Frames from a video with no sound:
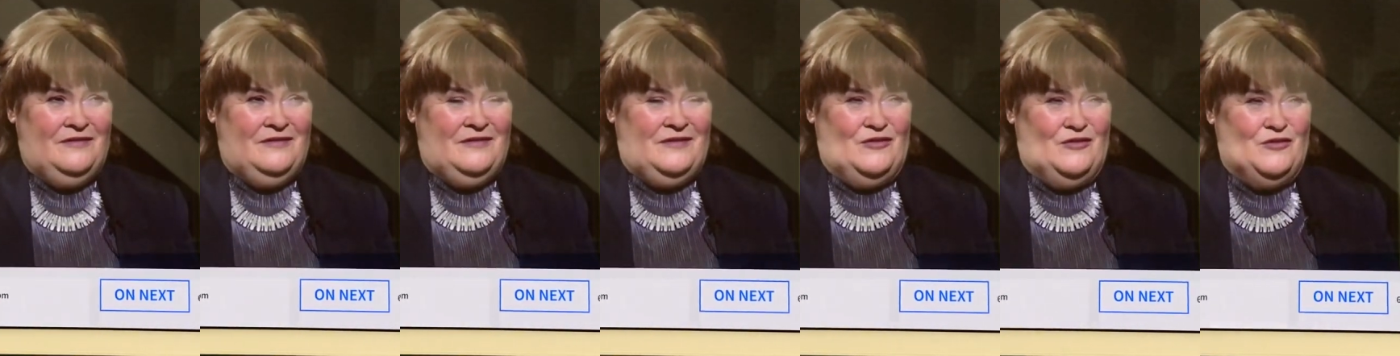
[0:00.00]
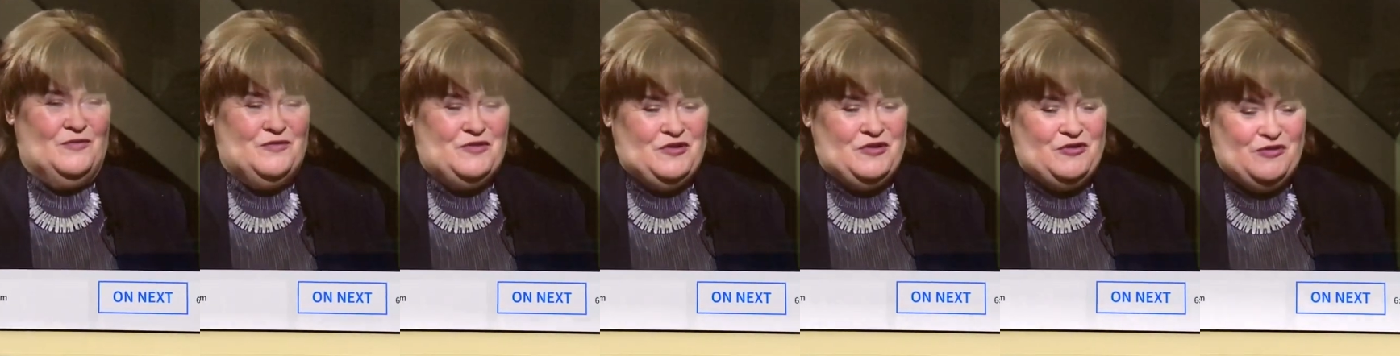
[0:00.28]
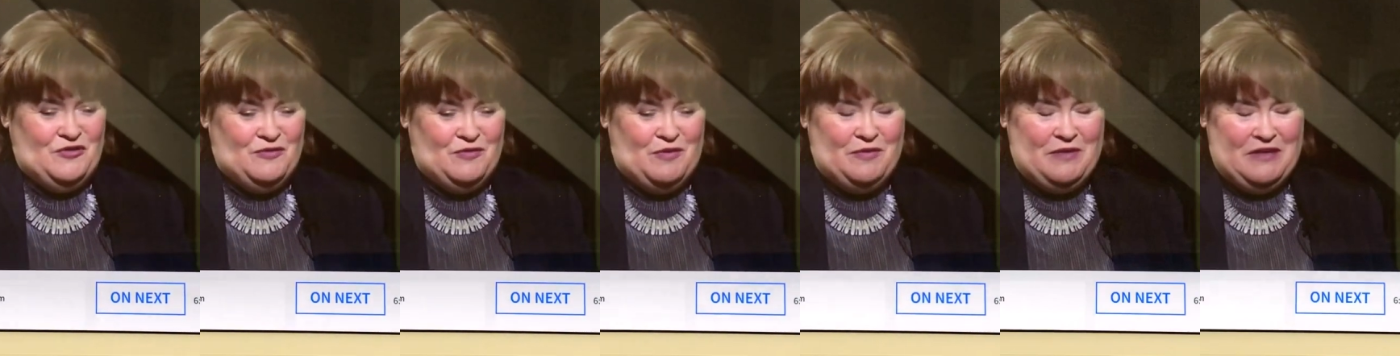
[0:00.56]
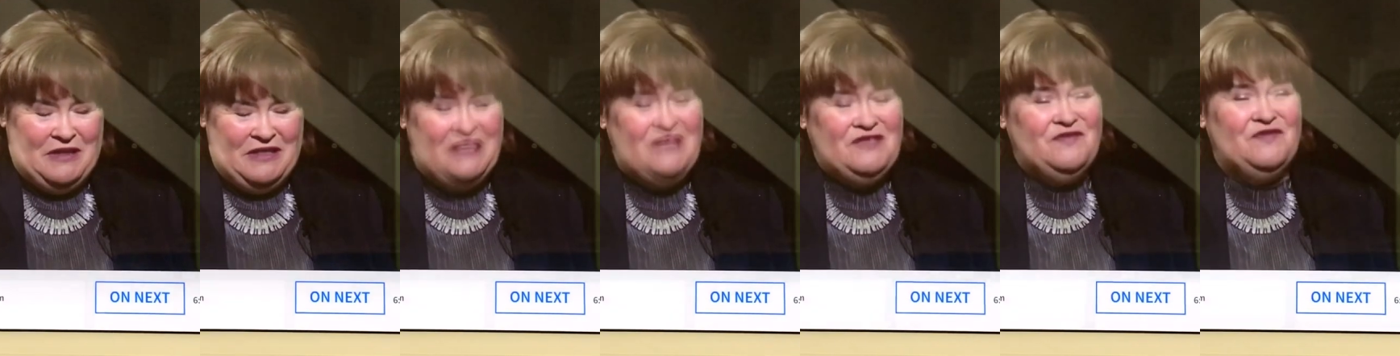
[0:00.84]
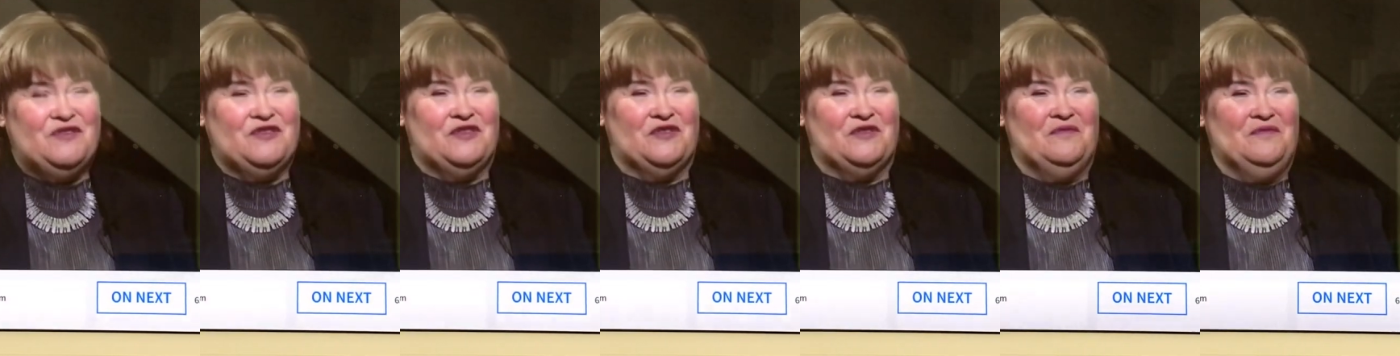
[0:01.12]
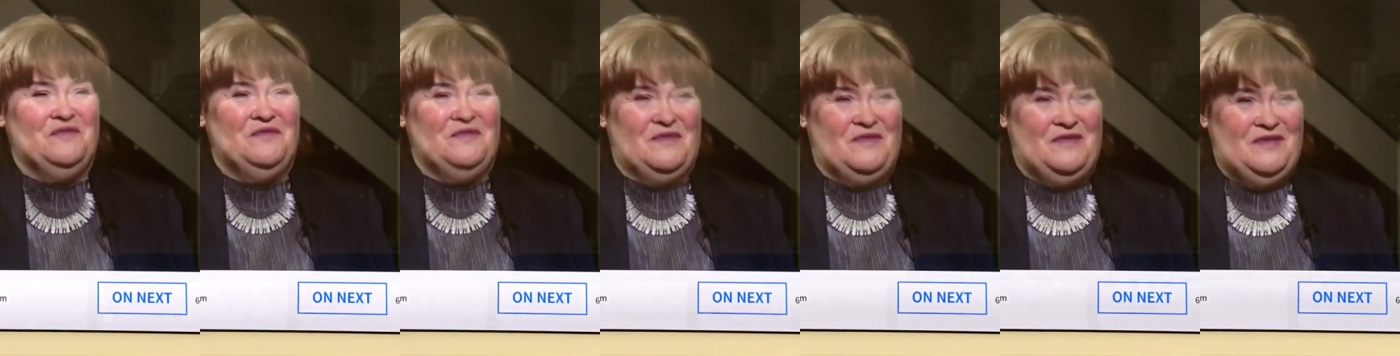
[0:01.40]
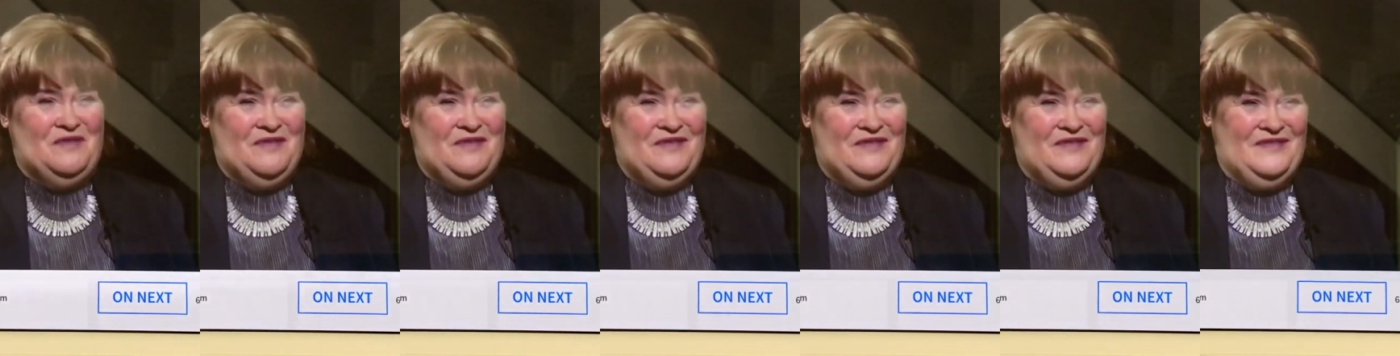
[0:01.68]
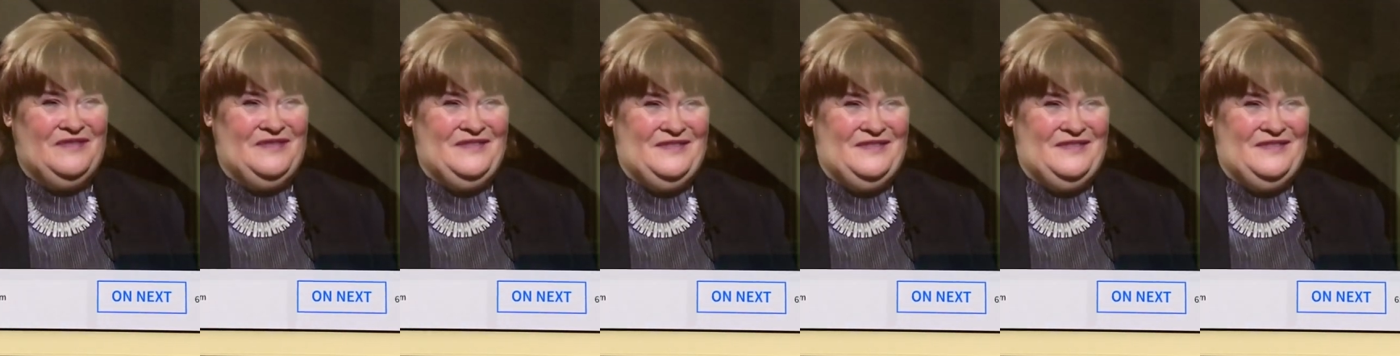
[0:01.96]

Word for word: I hope to do my best for them. On